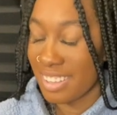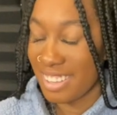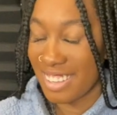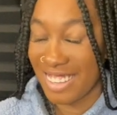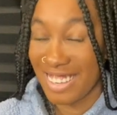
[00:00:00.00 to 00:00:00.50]

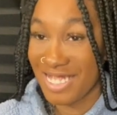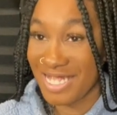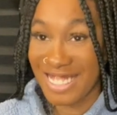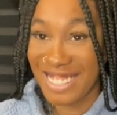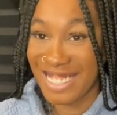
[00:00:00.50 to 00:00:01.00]
it is
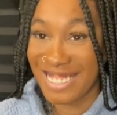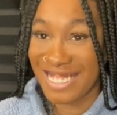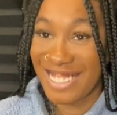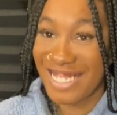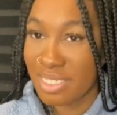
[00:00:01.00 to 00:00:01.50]
what it
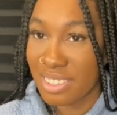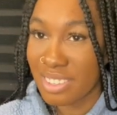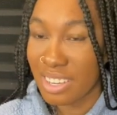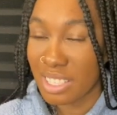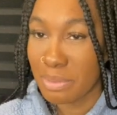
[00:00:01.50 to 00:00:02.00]
is. You
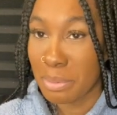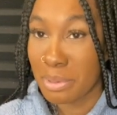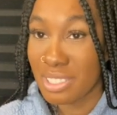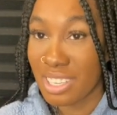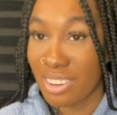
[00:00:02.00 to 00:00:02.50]
guys may
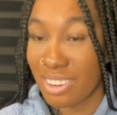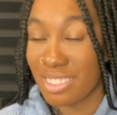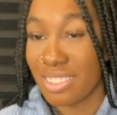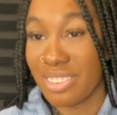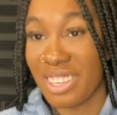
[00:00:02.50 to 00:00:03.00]
proceed on
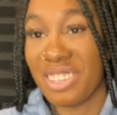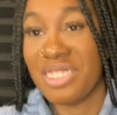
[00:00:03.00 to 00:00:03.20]
to the video.